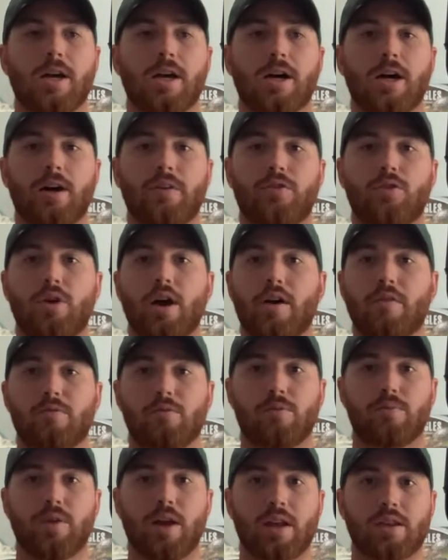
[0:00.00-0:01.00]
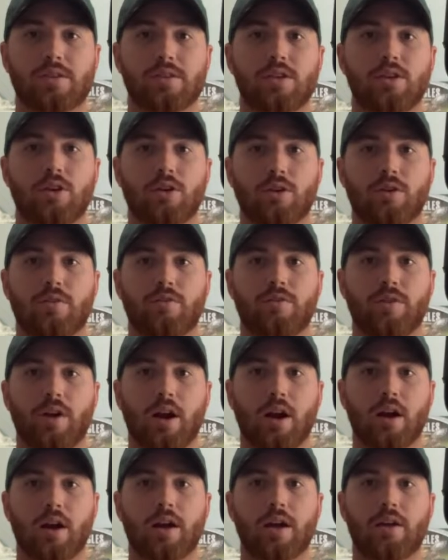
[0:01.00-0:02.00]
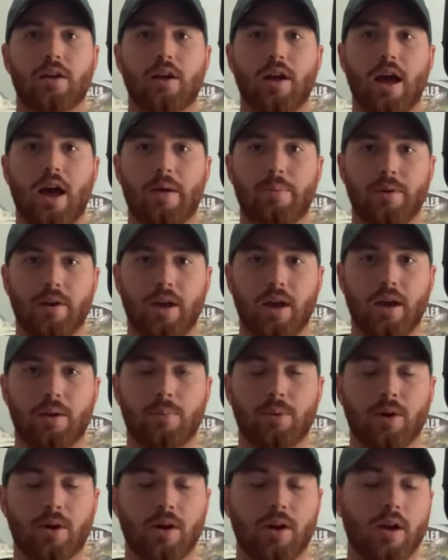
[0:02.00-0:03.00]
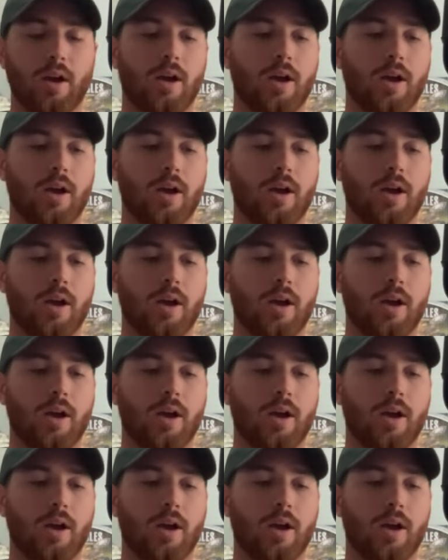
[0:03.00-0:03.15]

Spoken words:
If you have him in fantasy, you're a very happy camper.